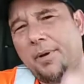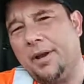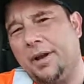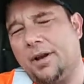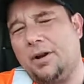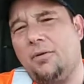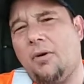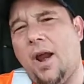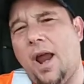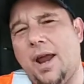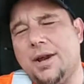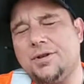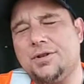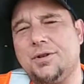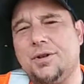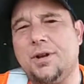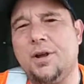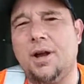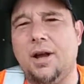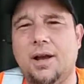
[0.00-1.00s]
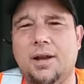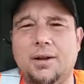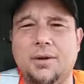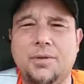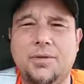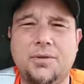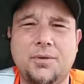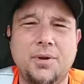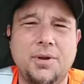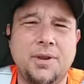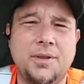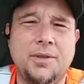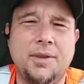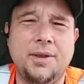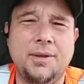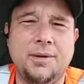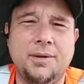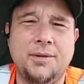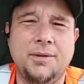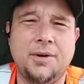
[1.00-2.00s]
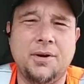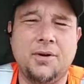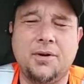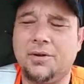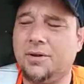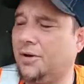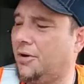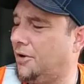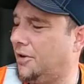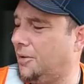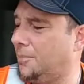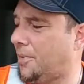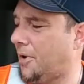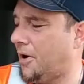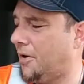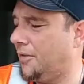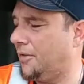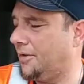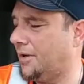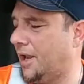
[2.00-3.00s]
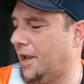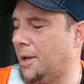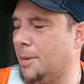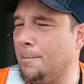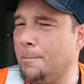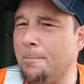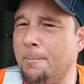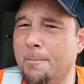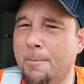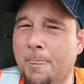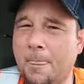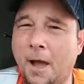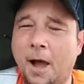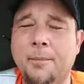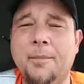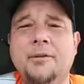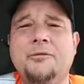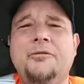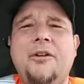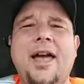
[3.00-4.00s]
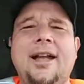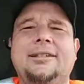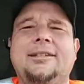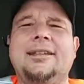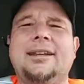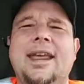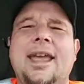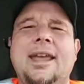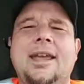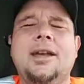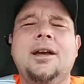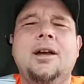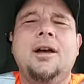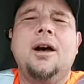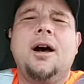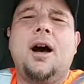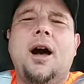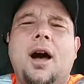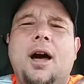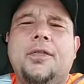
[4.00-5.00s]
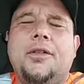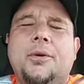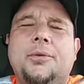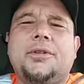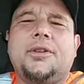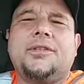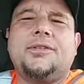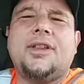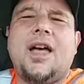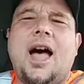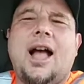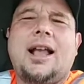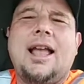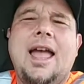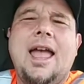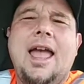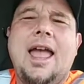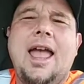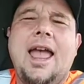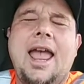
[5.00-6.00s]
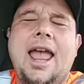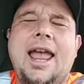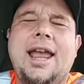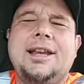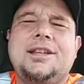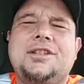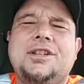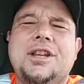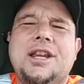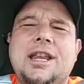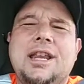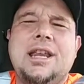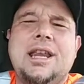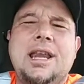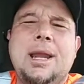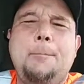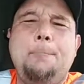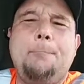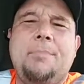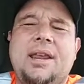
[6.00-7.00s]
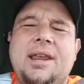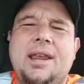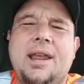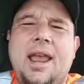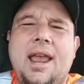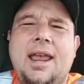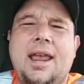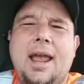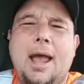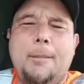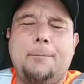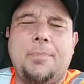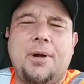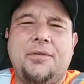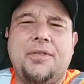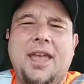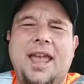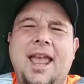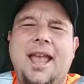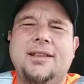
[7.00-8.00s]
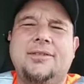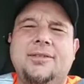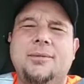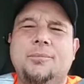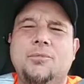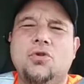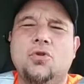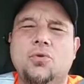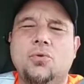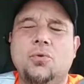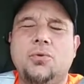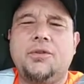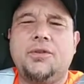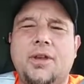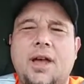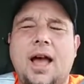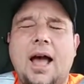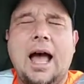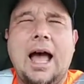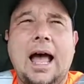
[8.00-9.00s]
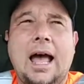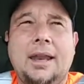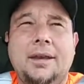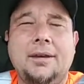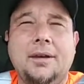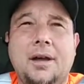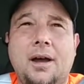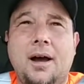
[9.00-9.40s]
and crash in the early part of the day. In fact, today there was a stock, HEPA. They had some news on